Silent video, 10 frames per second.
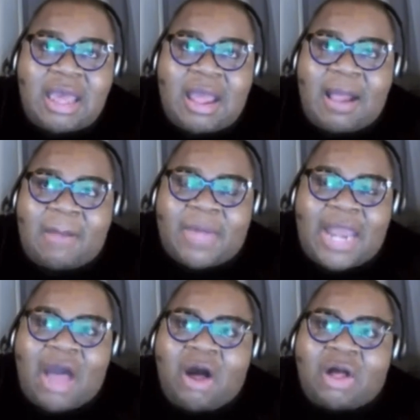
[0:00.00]
But
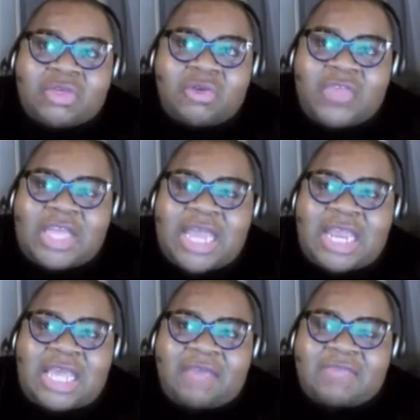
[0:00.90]
I also think that
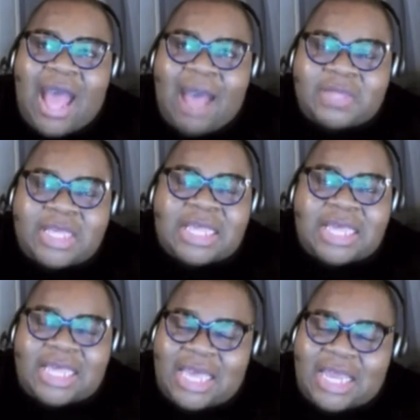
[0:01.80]
it gives optics
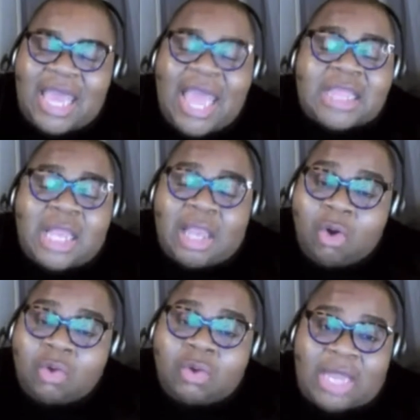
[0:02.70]
again at the
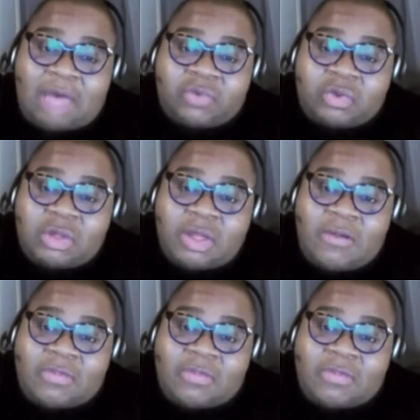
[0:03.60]
local level